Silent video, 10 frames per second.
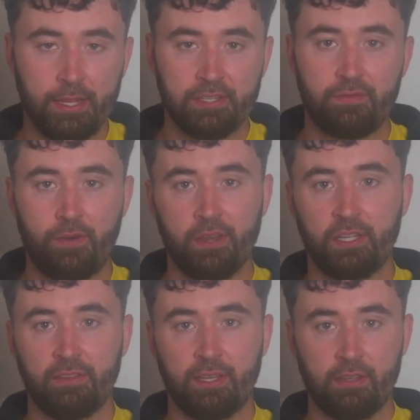is
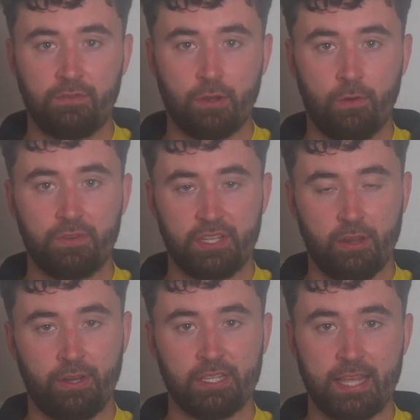funding the LIV Golf series,